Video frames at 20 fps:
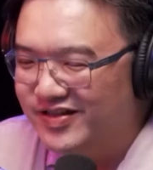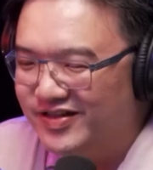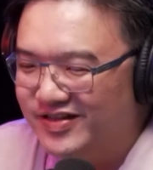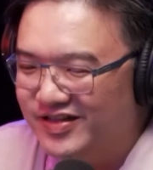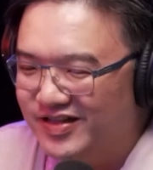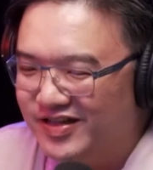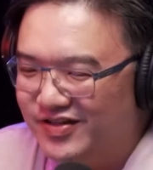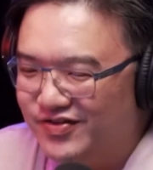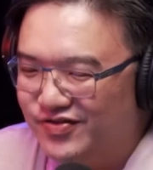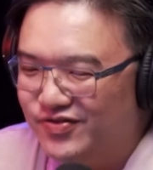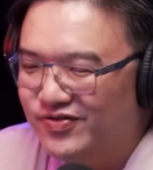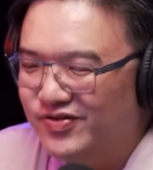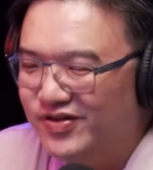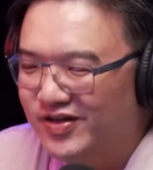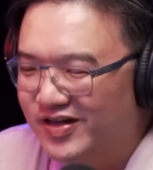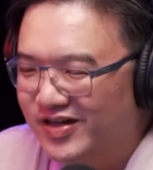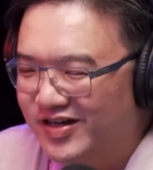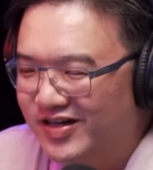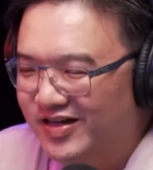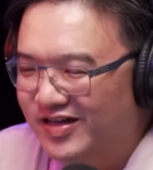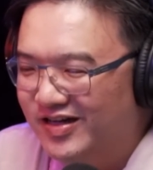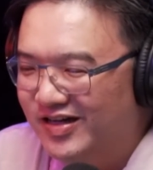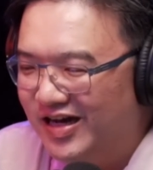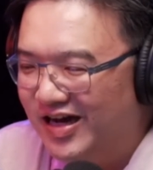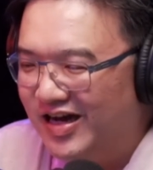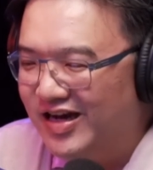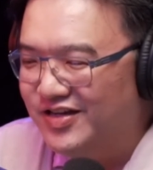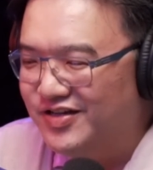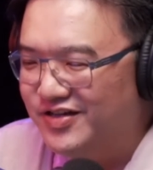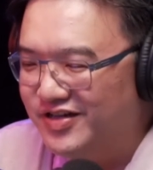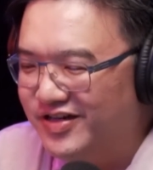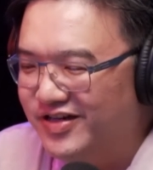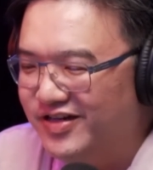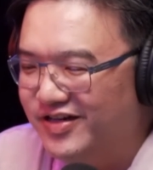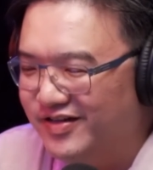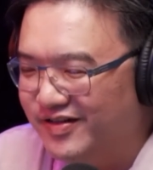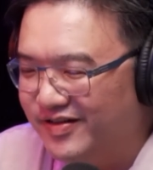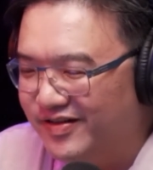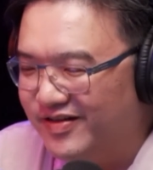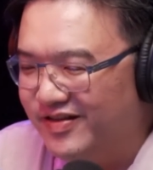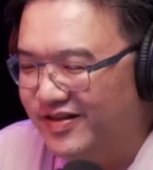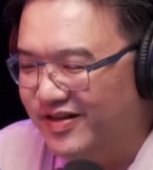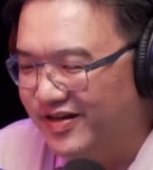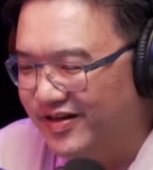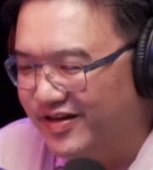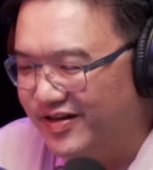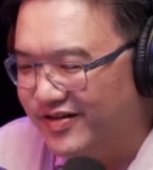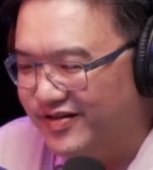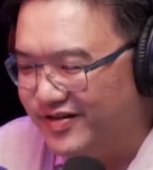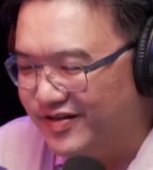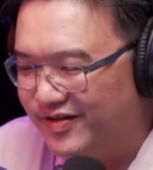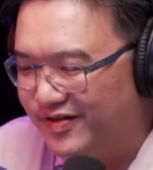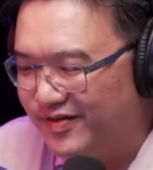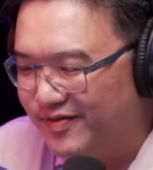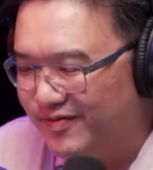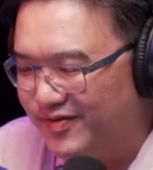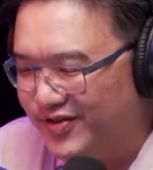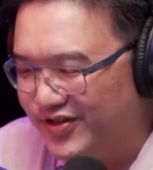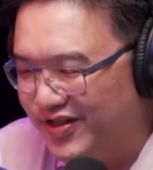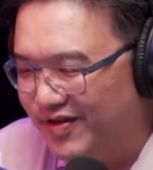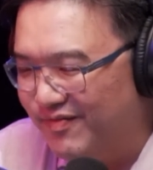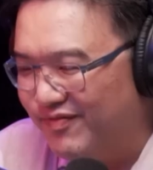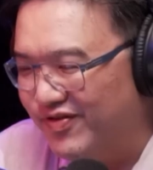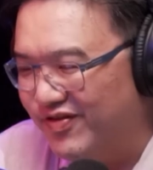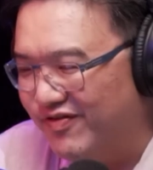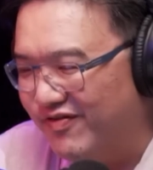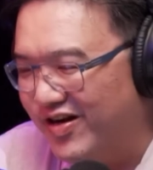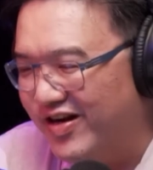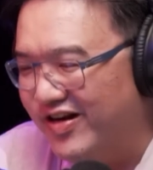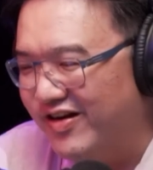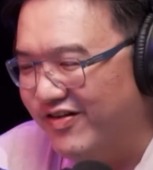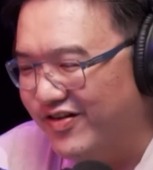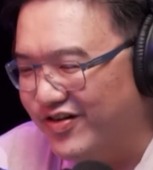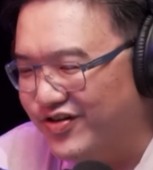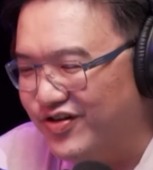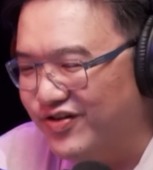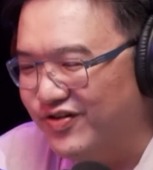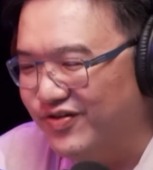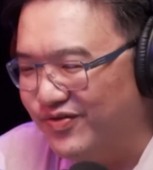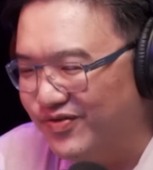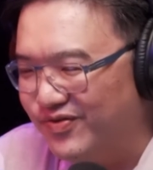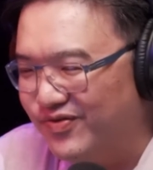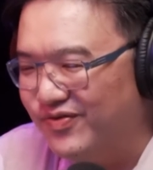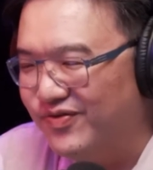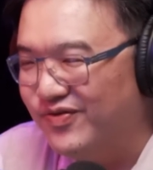things like that. So I actually think it's a step in the right direction to